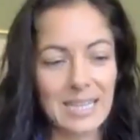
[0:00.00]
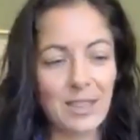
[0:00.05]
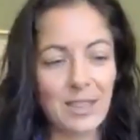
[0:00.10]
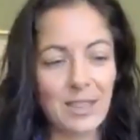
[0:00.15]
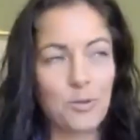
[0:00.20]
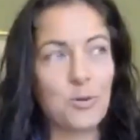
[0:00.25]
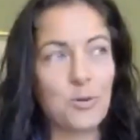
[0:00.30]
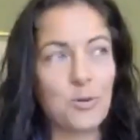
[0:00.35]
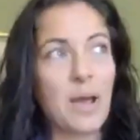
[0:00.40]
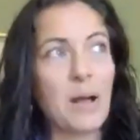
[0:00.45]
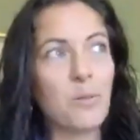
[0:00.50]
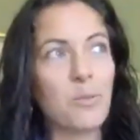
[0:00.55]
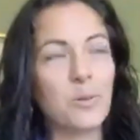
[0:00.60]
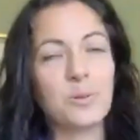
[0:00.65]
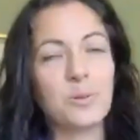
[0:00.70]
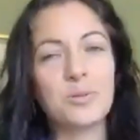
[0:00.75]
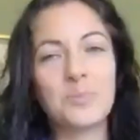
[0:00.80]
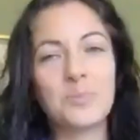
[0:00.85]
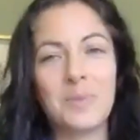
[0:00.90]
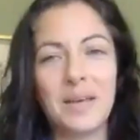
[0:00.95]
throughout
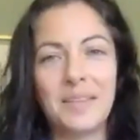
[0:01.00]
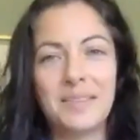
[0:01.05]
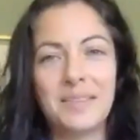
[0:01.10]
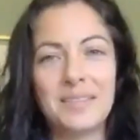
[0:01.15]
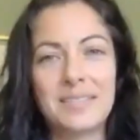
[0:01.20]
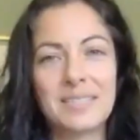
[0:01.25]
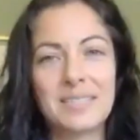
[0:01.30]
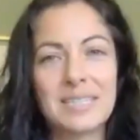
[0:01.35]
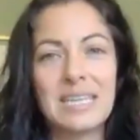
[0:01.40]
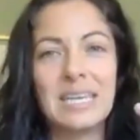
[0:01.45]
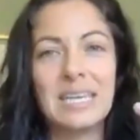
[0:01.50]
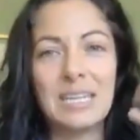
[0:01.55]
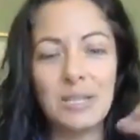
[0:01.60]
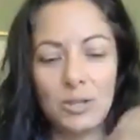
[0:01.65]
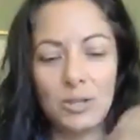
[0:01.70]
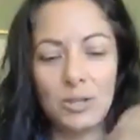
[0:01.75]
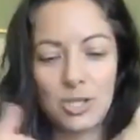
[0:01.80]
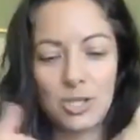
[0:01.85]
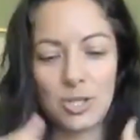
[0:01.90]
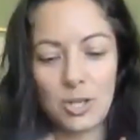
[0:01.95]
those months, it
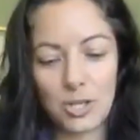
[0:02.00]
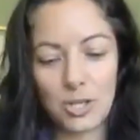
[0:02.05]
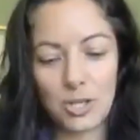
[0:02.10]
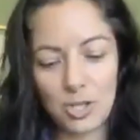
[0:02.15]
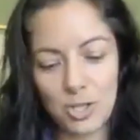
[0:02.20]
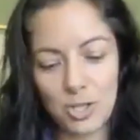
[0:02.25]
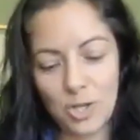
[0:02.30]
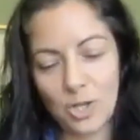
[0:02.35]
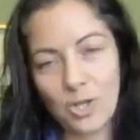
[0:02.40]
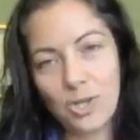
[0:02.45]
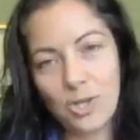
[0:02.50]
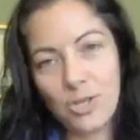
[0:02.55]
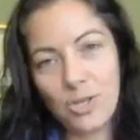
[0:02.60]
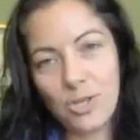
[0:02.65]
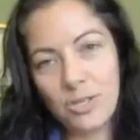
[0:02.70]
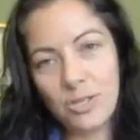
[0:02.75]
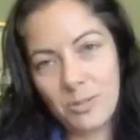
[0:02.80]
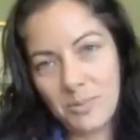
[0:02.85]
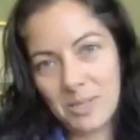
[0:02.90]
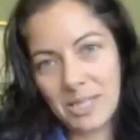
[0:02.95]
starts to
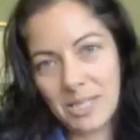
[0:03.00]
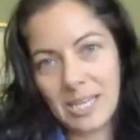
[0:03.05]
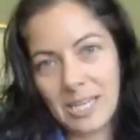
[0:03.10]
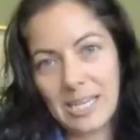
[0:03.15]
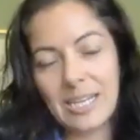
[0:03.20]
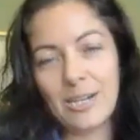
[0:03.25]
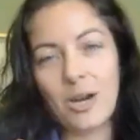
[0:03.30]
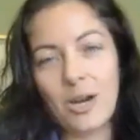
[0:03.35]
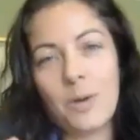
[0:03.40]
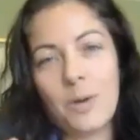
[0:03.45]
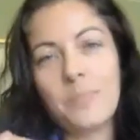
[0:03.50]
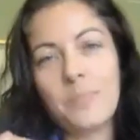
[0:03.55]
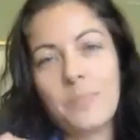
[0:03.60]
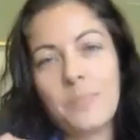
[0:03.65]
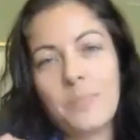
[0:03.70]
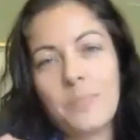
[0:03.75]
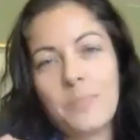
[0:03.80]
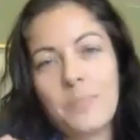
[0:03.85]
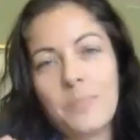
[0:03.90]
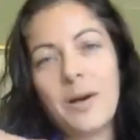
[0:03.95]
accumulate in our
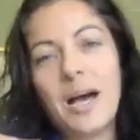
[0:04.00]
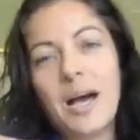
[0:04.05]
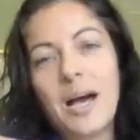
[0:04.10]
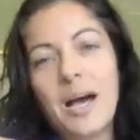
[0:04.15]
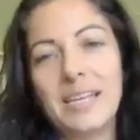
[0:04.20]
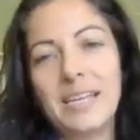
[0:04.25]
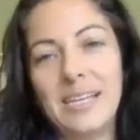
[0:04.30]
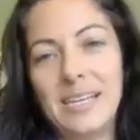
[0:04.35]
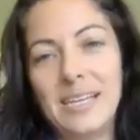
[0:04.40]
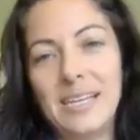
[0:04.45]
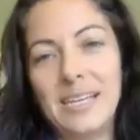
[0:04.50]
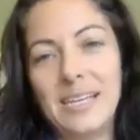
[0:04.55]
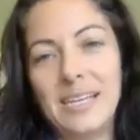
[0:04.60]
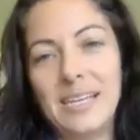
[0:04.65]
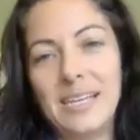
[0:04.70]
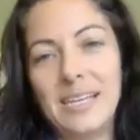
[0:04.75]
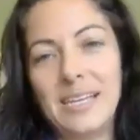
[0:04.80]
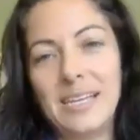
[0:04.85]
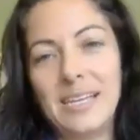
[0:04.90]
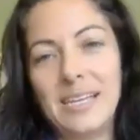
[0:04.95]
body.
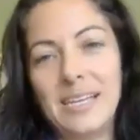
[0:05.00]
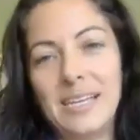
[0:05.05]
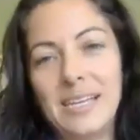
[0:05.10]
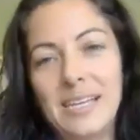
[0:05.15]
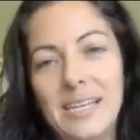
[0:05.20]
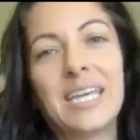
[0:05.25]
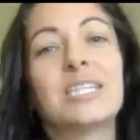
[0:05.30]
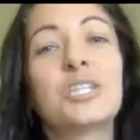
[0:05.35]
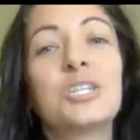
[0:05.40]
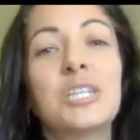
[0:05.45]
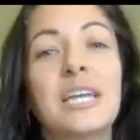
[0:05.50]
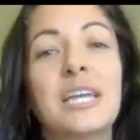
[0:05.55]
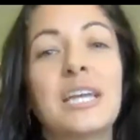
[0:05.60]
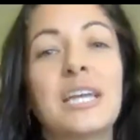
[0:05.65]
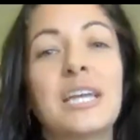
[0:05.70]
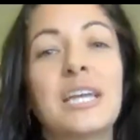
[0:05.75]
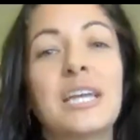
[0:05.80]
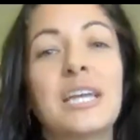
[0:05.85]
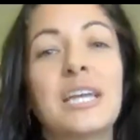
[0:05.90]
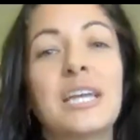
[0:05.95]
This creates
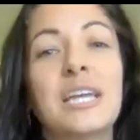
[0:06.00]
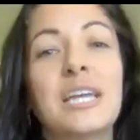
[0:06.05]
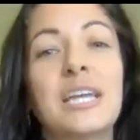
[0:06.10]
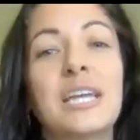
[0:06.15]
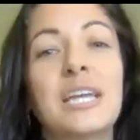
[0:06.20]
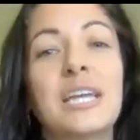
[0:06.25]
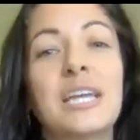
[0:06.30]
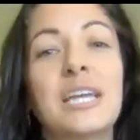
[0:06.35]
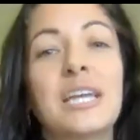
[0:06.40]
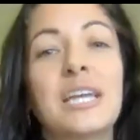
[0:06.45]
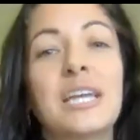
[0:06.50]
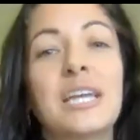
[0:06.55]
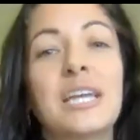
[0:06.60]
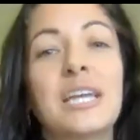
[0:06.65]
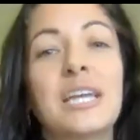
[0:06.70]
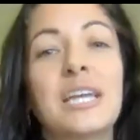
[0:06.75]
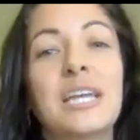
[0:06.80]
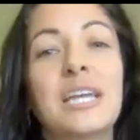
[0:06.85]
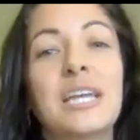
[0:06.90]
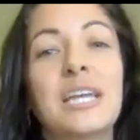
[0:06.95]
dosha dushti.
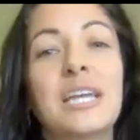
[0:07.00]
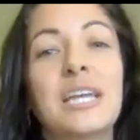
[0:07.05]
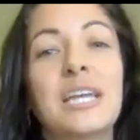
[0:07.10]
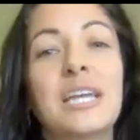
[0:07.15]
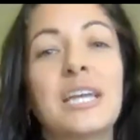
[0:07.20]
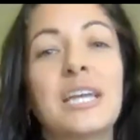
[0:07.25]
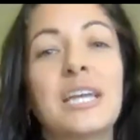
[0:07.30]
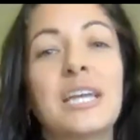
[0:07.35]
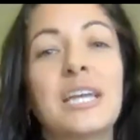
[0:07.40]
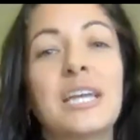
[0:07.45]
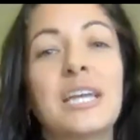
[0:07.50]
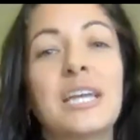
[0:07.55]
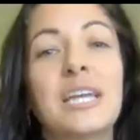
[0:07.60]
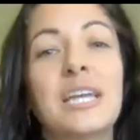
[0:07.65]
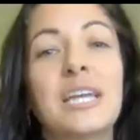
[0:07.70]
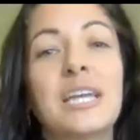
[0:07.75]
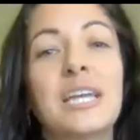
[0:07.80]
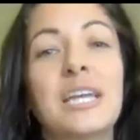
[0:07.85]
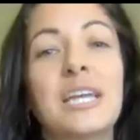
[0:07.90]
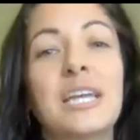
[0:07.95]

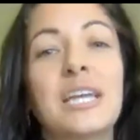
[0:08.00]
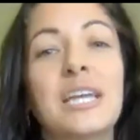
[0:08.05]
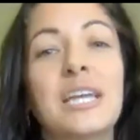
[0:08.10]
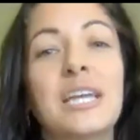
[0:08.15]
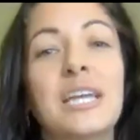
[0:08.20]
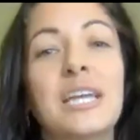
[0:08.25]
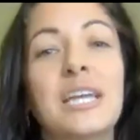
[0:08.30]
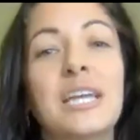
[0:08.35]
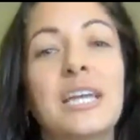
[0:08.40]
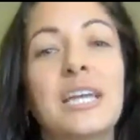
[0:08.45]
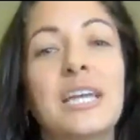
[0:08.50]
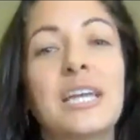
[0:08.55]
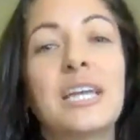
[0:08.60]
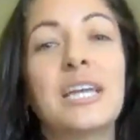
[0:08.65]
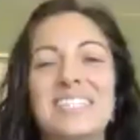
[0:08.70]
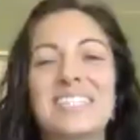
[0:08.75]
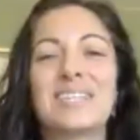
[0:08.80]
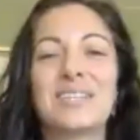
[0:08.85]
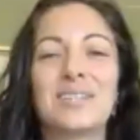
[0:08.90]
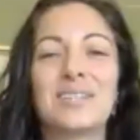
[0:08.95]
This creates
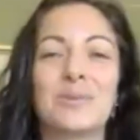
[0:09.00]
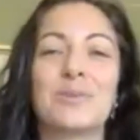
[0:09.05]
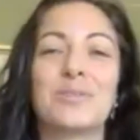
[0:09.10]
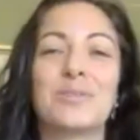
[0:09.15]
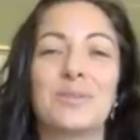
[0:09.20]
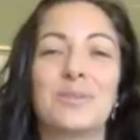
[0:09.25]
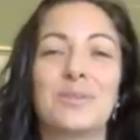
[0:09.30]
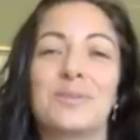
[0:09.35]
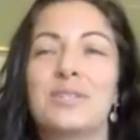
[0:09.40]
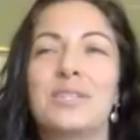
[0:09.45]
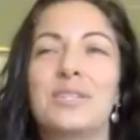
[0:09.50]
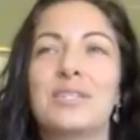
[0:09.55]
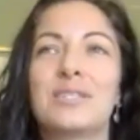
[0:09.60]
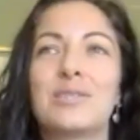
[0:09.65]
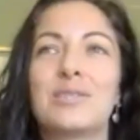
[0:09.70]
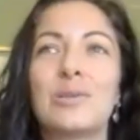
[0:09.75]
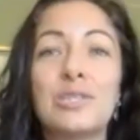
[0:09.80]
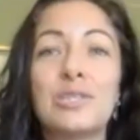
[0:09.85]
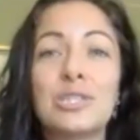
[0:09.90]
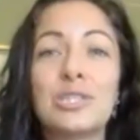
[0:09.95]
dosha dushti.
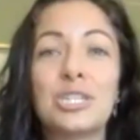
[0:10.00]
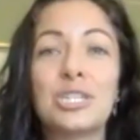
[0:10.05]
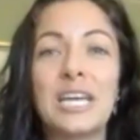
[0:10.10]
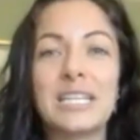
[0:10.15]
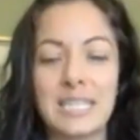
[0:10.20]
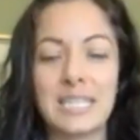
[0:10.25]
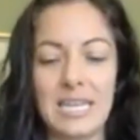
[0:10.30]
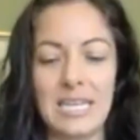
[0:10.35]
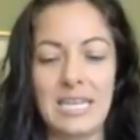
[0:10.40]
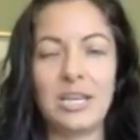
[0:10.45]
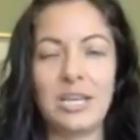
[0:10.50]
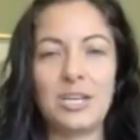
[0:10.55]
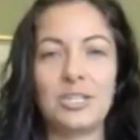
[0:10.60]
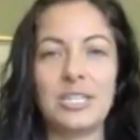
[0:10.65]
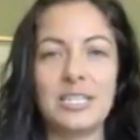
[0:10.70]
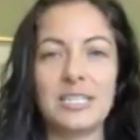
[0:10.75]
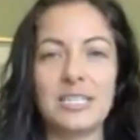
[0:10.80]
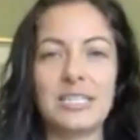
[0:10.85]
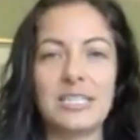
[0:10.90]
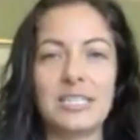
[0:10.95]
So this creates an
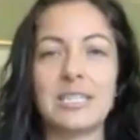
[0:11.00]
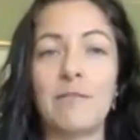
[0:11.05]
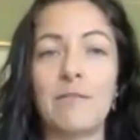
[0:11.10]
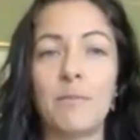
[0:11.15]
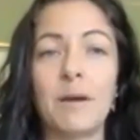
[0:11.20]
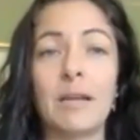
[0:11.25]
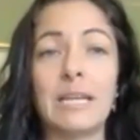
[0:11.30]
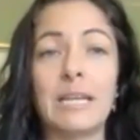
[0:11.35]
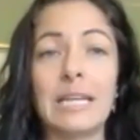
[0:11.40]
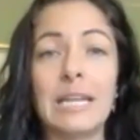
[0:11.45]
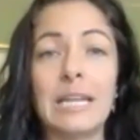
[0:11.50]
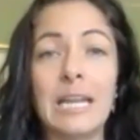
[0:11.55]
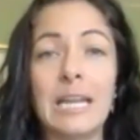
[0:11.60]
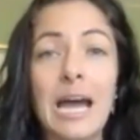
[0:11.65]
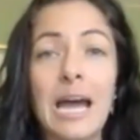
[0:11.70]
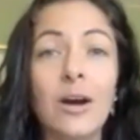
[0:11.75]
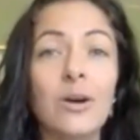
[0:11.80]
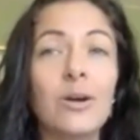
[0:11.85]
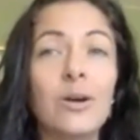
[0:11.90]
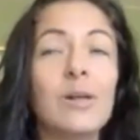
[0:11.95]
increase inside of our
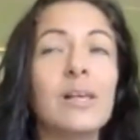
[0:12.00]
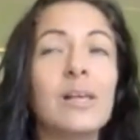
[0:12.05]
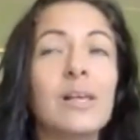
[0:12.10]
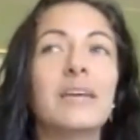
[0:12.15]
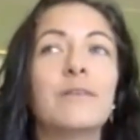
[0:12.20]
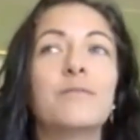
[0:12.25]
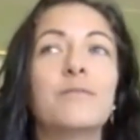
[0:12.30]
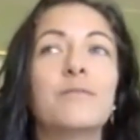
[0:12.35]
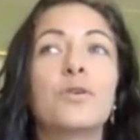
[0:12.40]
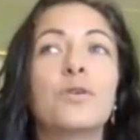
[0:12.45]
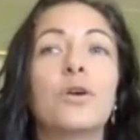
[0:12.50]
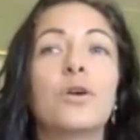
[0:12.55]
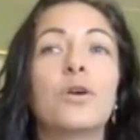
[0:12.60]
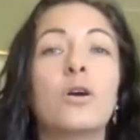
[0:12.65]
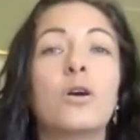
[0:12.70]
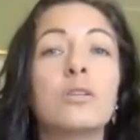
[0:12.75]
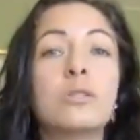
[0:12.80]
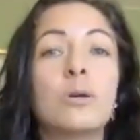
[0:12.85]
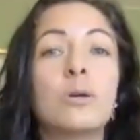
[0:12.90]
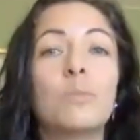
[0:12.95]
body. Now, if
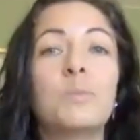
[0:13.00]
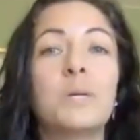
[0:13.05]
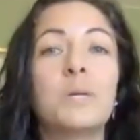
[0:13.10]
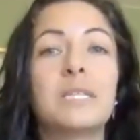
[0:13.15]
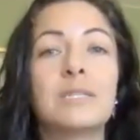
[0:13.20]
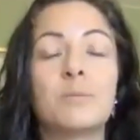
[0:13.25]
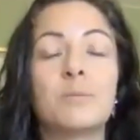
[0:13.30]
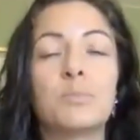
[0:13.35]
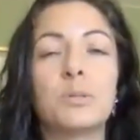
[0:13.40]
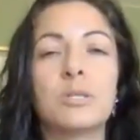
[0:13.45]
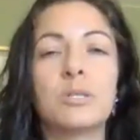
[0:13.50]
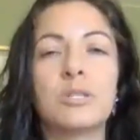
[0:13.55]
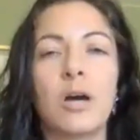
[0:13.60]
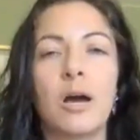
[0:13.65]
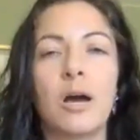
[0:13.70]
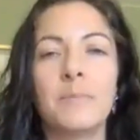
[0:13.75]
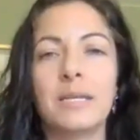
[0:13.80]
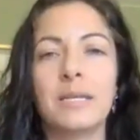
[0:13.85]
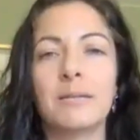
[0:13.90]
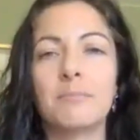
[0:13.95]
you're also a pitta
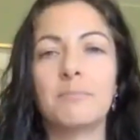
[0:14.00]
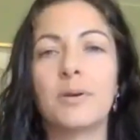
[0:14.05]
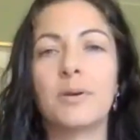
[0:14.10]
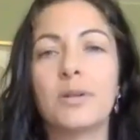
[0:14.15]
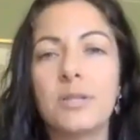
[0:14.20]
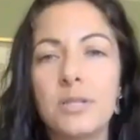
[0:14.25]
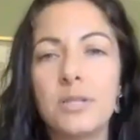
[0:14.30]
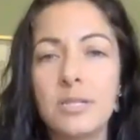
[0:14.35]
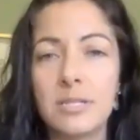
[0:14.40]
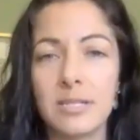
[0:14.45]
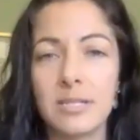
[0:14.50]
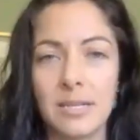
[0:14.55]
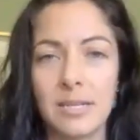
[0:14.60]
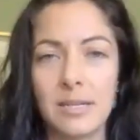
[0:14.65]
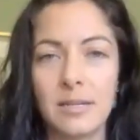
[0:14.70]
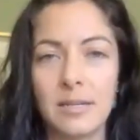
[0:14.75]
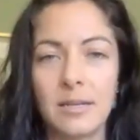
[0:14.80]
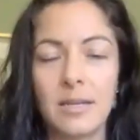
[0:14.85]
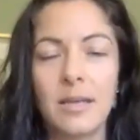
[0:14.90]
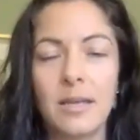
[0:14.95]
predominant
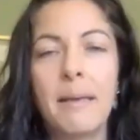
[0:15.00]
person,